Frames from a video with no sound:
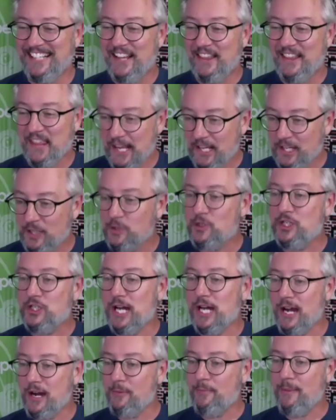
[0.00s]
Thank you,
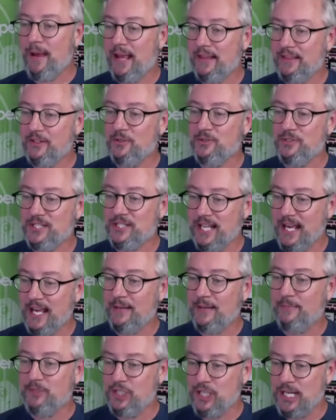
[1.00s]
Cher, Matthew,
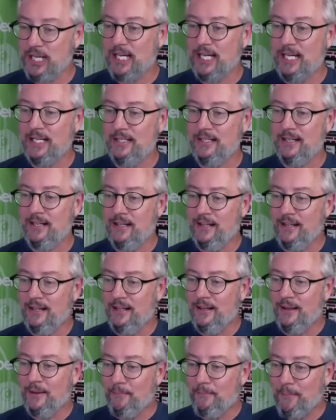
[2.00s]
Sam, Jean,
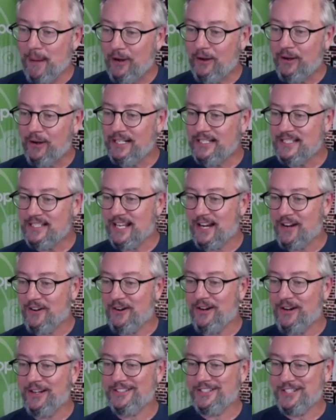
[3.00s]
Mary,
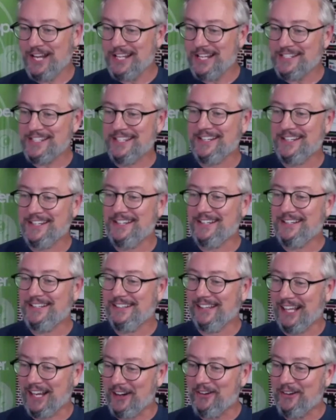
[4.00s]
Sarah, Jessica,
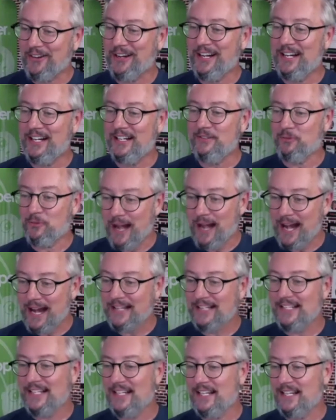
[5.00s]
Larry,
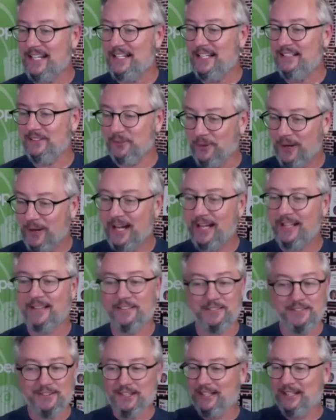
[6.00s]
Randy, Lorraine.
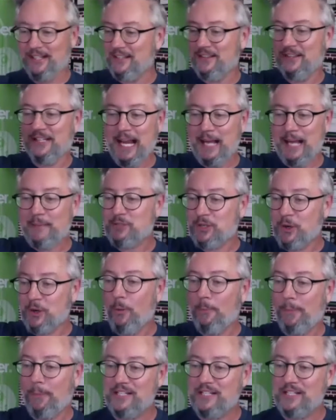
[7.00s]
The, the, the names are
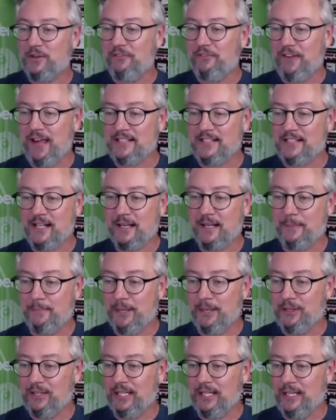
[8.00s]
going by so fast, I can
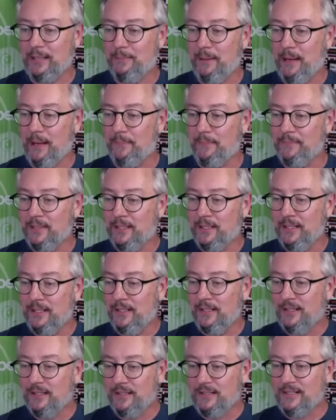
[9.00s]
barely keep up.
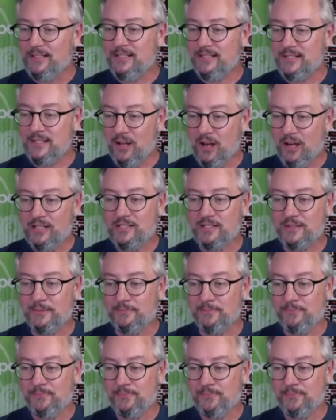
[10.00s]
This is awesome.